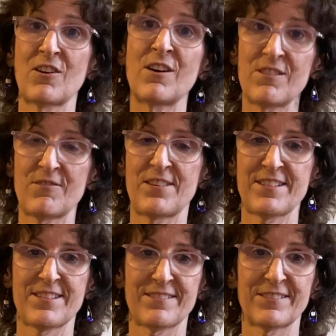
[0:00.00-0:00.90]
all of
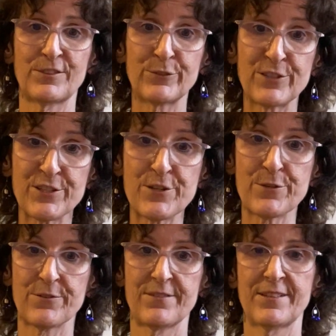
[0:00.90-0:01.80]
us, including
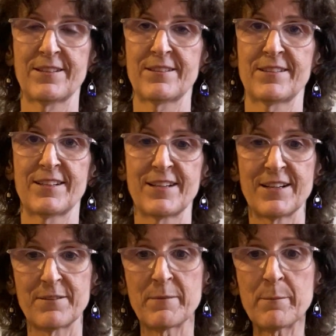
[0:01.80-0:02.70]
you.
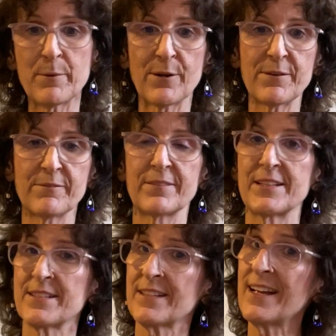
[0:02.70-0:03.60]
Remember,
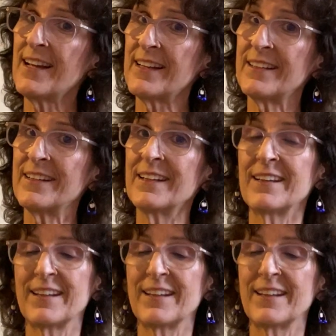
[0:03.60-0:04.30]
he said,